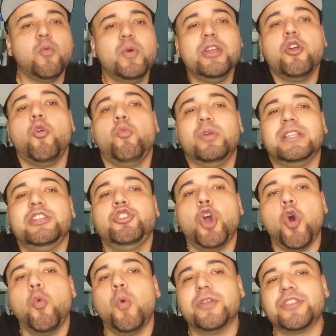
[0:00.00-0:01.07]
we don't really
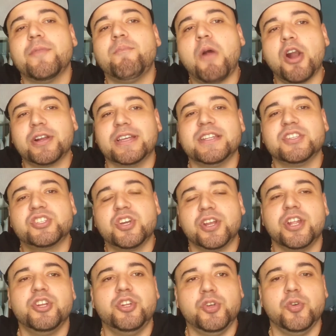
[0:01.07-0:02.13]
know what the market is going
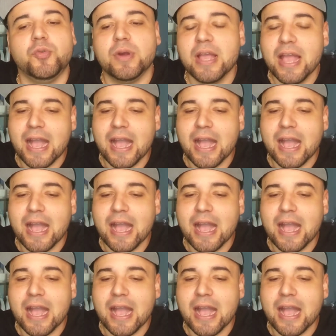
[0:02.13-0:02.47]
to do.